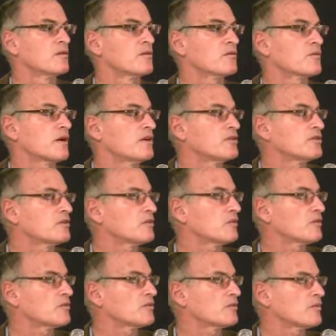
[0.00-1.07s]
the
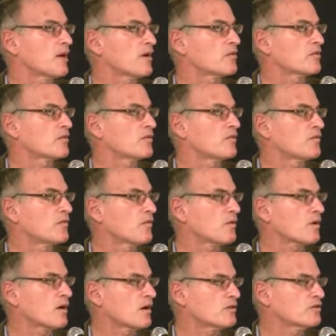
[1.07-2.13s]
ratio is about
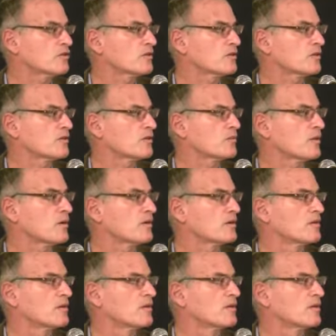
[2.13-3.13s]
400 to 1.